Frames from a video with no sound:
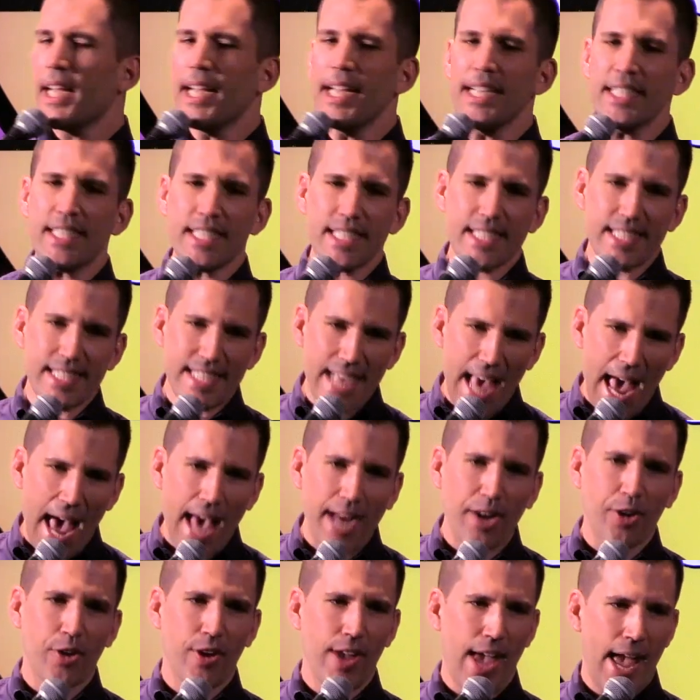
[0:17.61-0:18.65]
It's
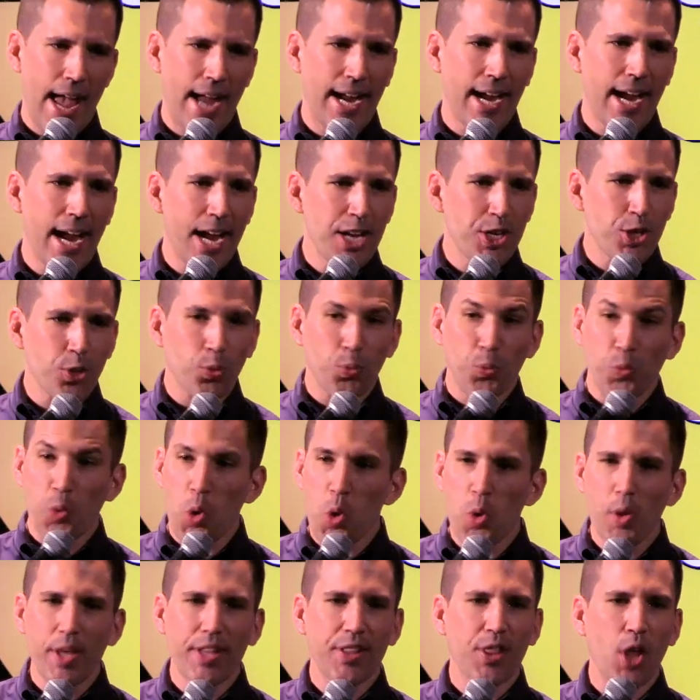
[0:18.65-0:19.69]
Saturday, and you're
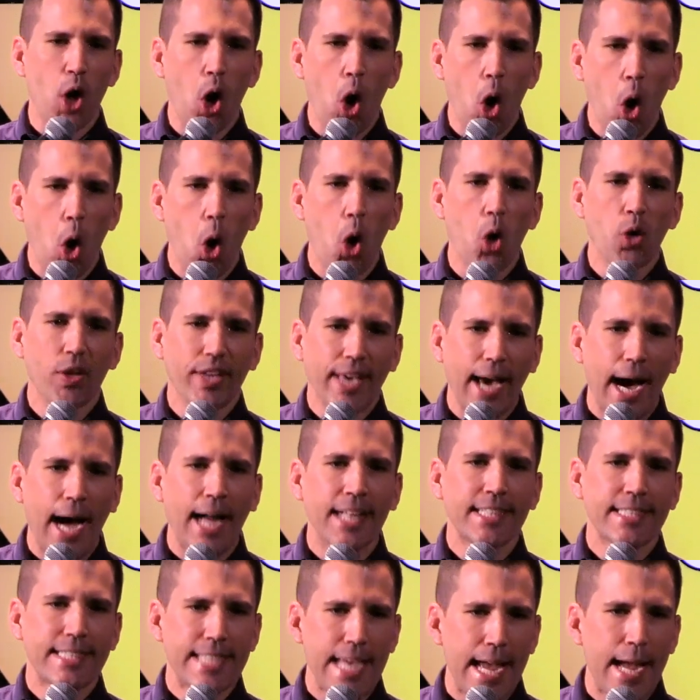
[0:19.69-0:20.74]
ruining the whole
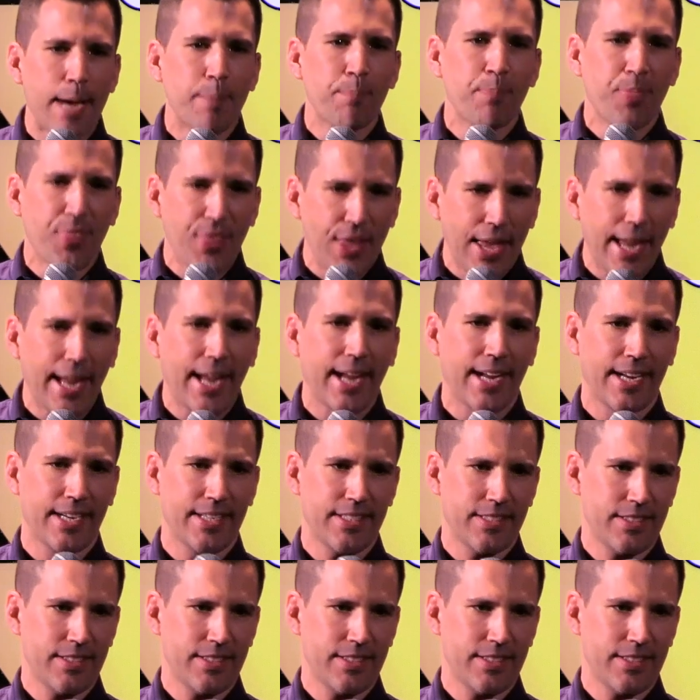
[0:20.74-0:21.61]
goddamn thing.